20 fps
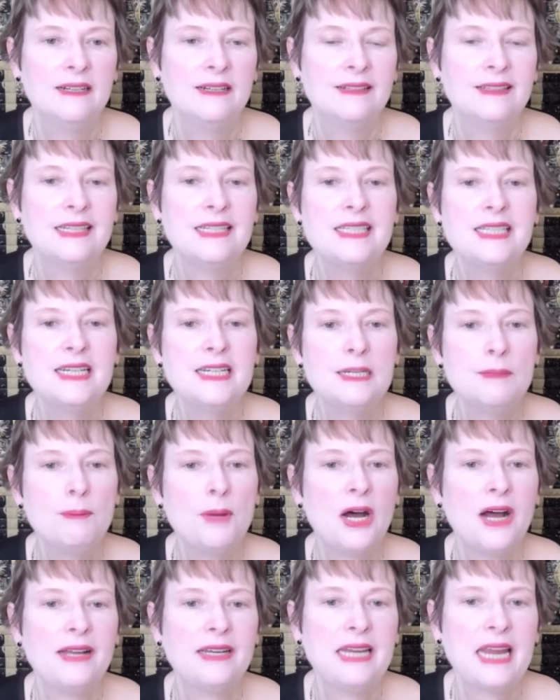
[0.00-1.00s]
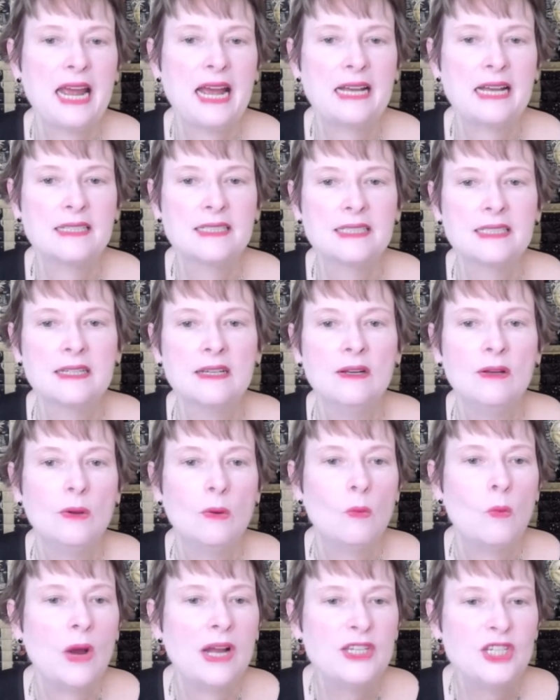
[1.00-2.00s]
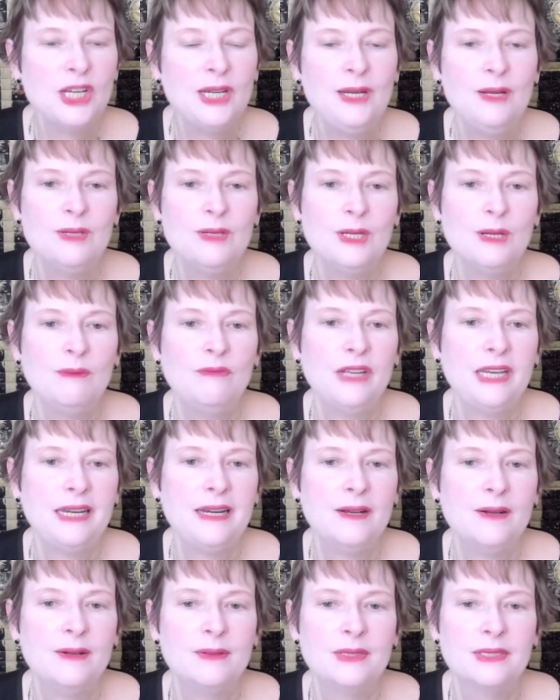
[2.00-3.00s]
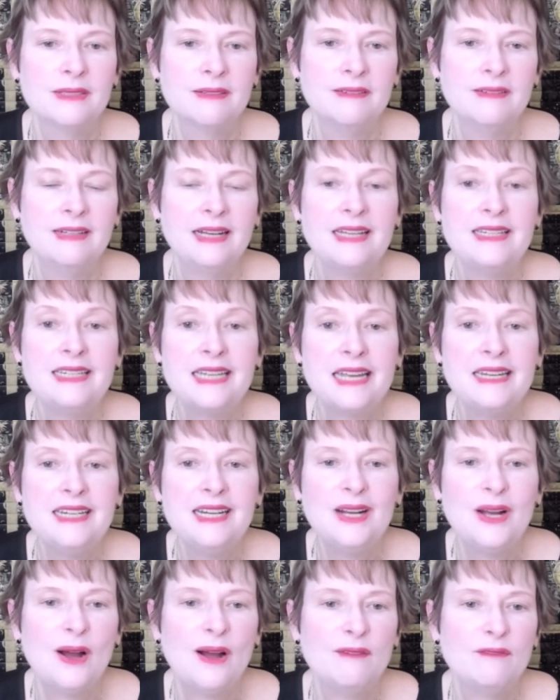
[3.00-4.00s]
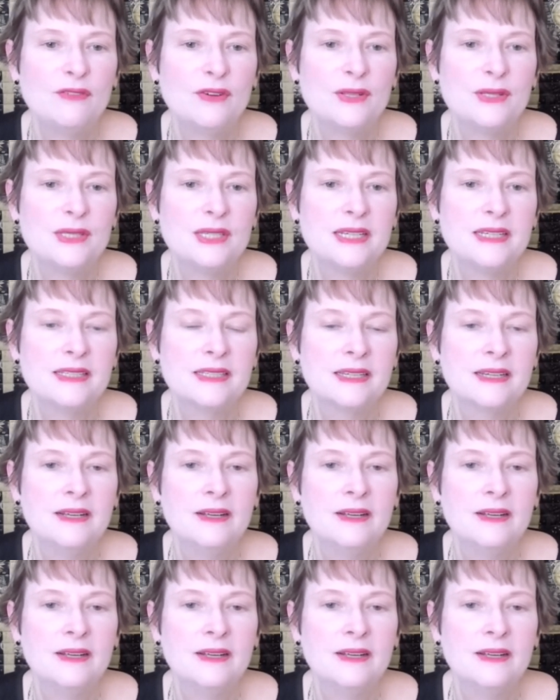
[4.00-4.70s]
listening to podcasts, watching YouTube videos, attending conferences,